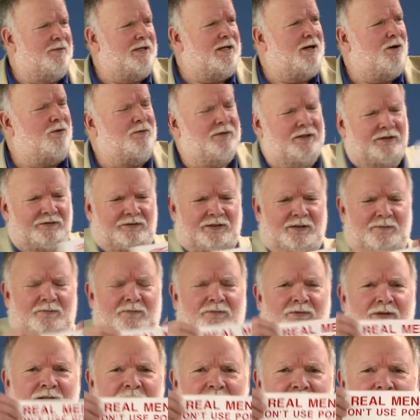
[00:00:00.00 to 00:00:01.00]
holding this up in
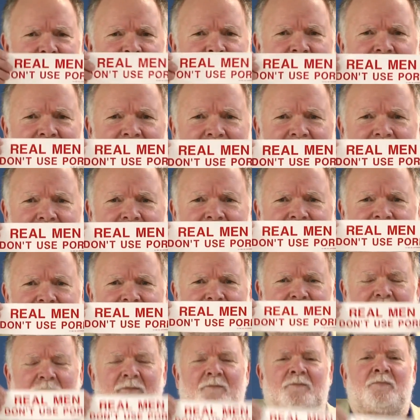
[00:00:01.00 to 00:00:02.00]
front of them like this.
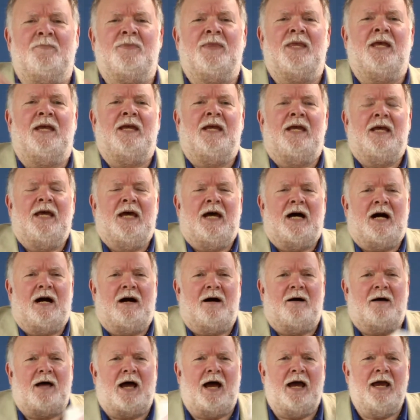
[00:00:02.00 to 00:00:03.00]

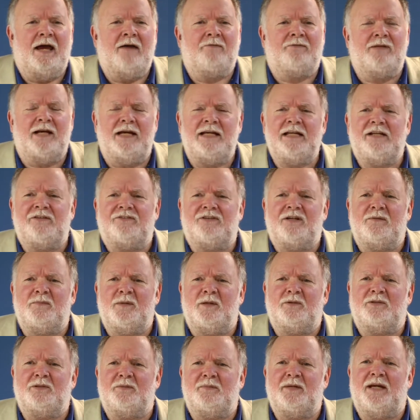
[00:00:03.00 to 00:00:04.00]
Uh, I have ladies come
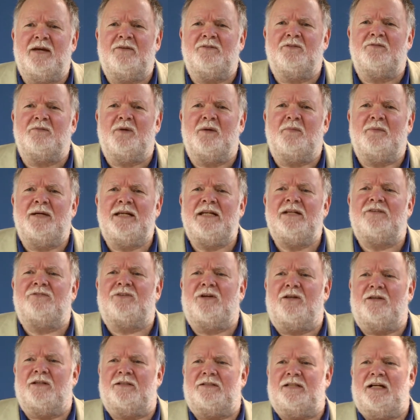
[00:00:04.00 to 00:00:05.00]
up to me after my meetings
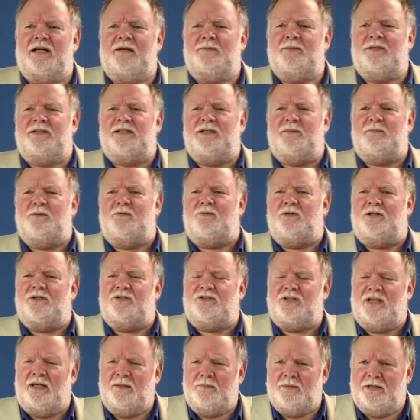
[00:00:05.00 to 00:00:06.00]
all the time and tell me what a
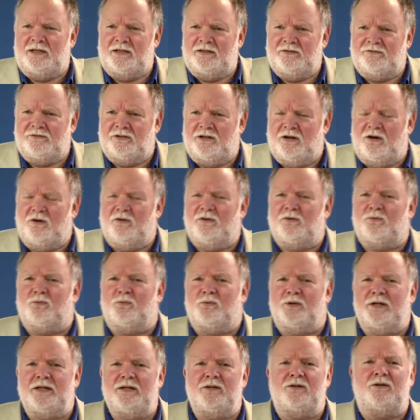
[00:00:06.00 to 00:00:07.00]
shame it is that all the
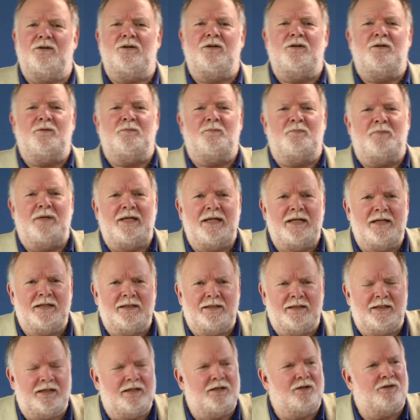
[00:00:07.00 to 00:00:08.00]
real
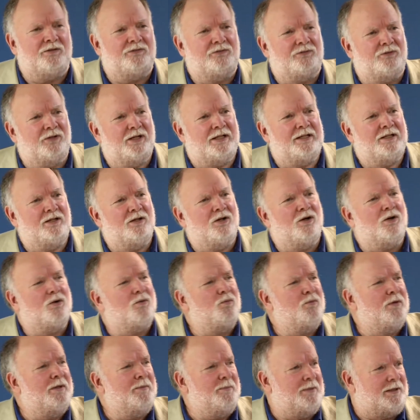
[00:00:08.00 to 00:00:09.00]
men in Australia are
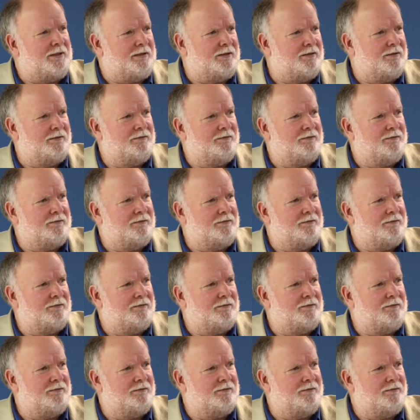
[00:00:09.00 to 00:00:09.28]
women.